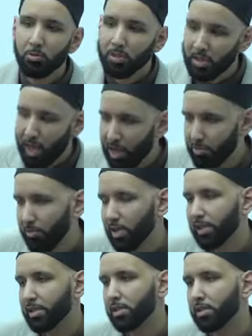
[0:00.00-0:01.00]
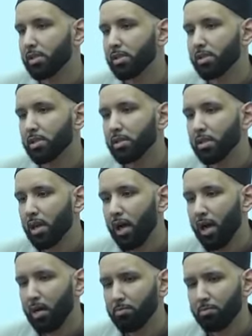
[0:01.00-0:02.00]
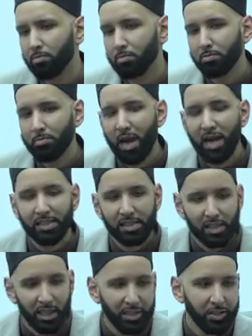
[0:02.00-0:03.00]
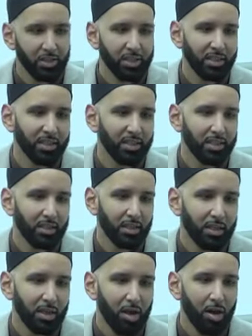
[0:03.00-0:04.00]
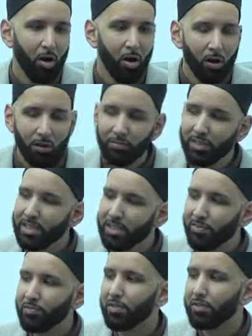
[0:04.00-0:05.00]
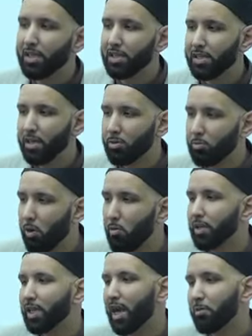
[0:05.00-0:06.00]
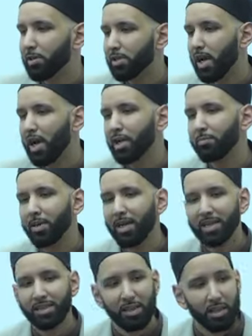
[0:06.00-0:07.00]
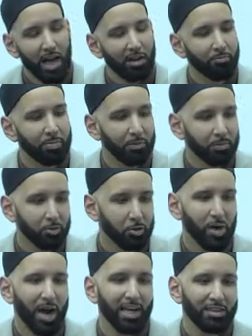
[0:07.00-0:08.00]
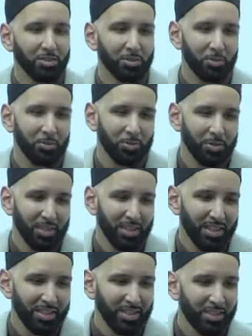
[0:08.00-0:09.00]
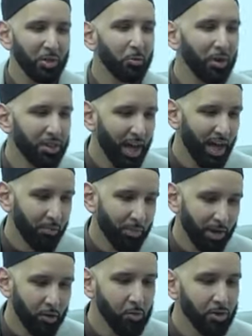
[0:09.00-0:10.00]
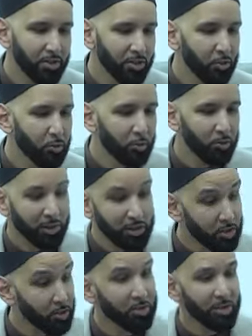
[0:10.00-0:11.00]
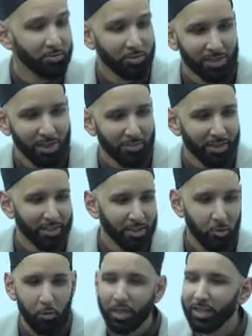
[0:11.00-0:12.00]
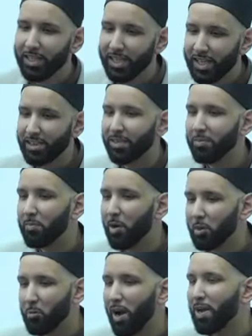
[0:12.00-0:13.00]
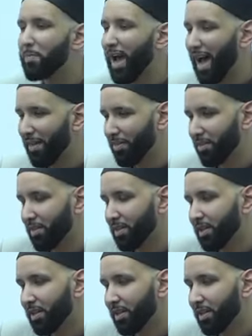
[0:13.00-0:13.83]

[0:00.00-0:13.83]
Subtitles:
Suicide rates, isolation, all of these different things that are growing in our time, and a lot of people try to deal with that by going to Google and searching for something to quickly get them on the right path.